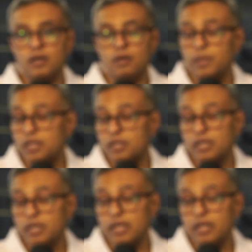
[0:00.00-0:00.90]

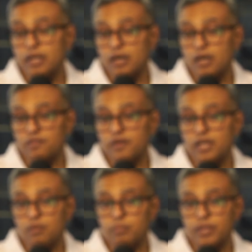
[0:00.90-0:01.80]
Particularly R5
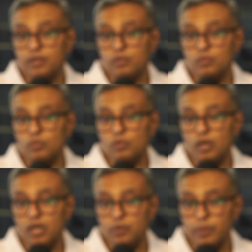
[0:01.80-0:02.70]
compared to
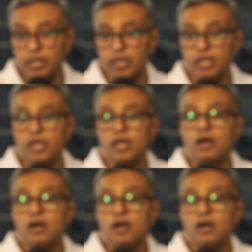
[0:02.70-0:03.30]
R20.